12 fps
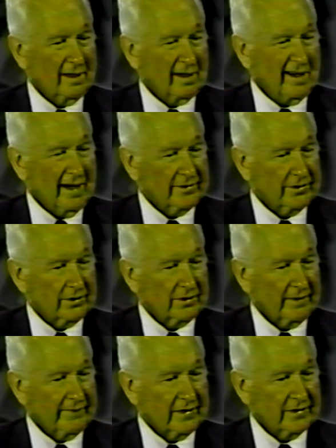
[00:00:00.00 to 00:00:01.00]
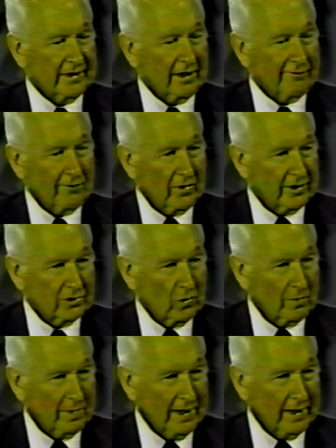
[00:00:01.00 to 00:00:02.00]
conscious of itself on its
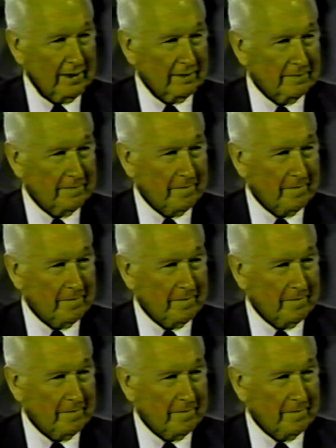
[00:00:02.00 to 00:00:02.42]
own plane.